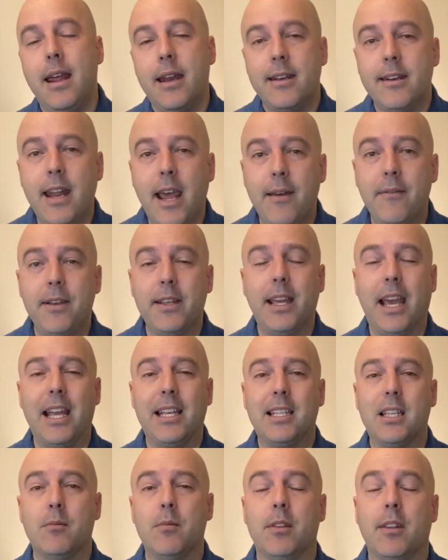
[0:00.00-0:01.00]

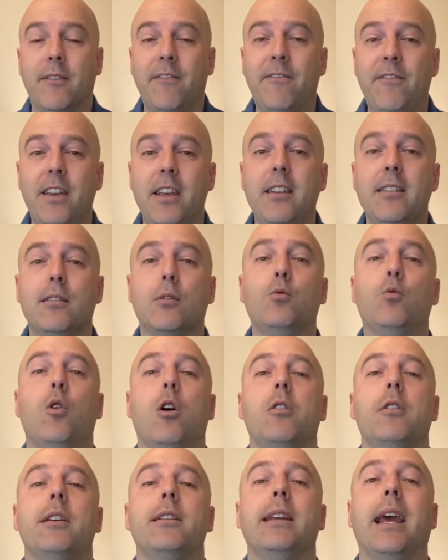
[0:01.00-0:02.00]
navigate some of the fears and
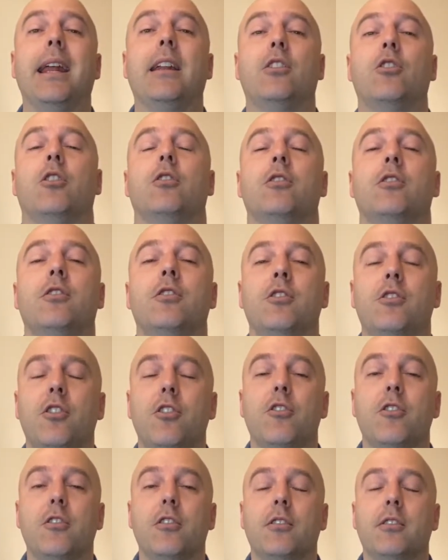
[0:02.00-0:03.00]
worries and
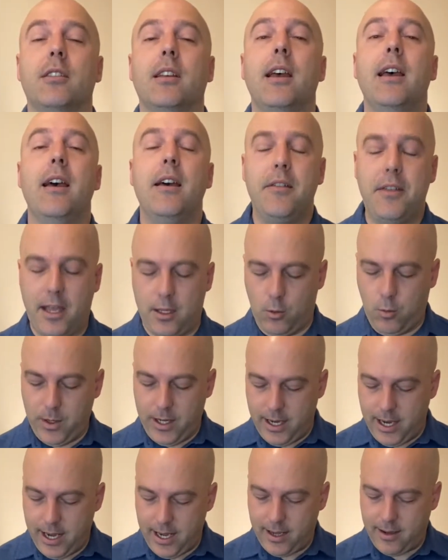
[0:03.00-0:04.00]
concerns that
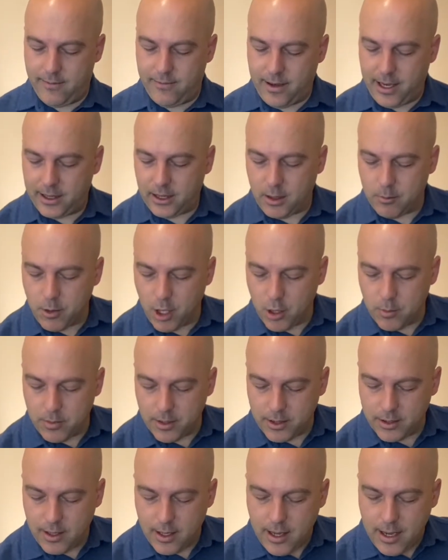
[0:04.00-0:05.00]
we have at the
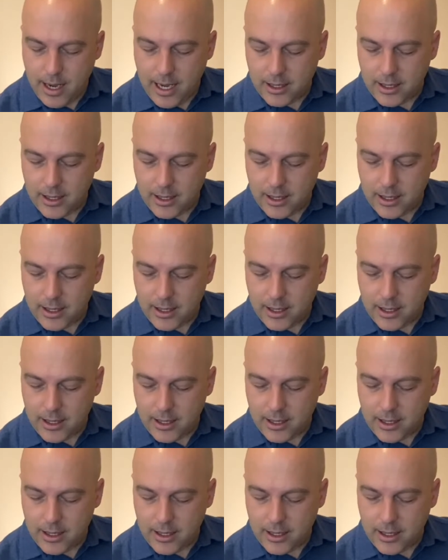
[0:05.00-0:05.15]
moment.